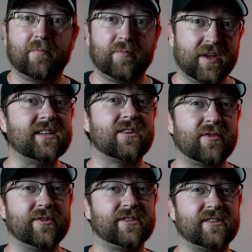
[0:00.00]

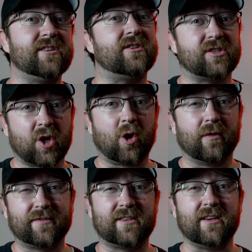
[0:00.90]
Insta360
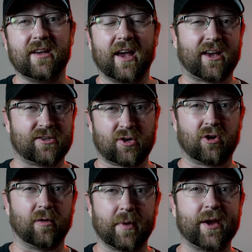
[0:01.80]
solves the
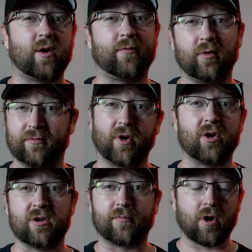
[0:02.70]
external microphone
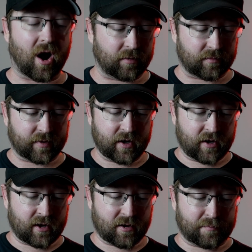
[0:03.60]
volume problem
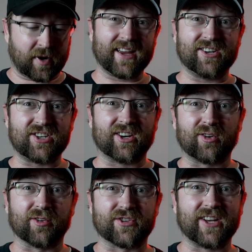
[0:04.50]
by a
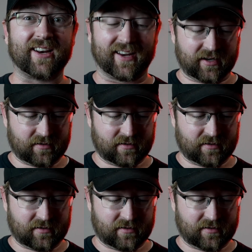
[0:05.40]
general setting.